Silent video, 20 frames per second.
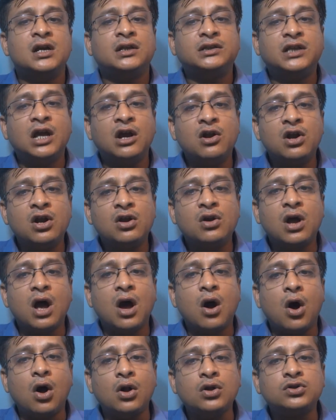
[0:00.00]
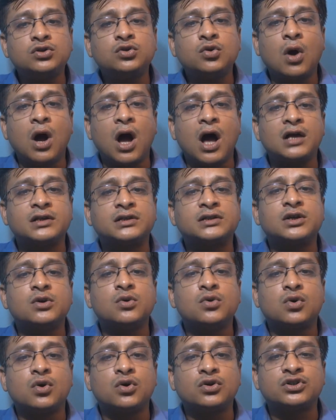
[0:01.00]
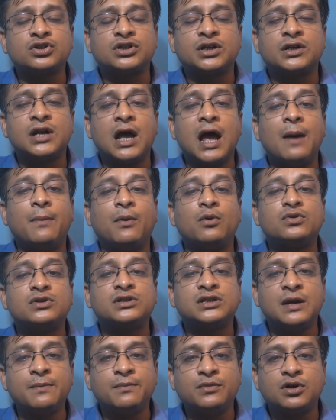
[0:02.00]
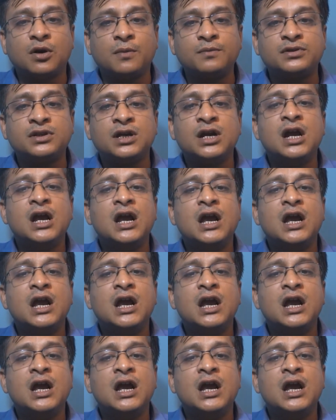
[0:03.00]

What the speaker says: They will also ask you questions about symptoms,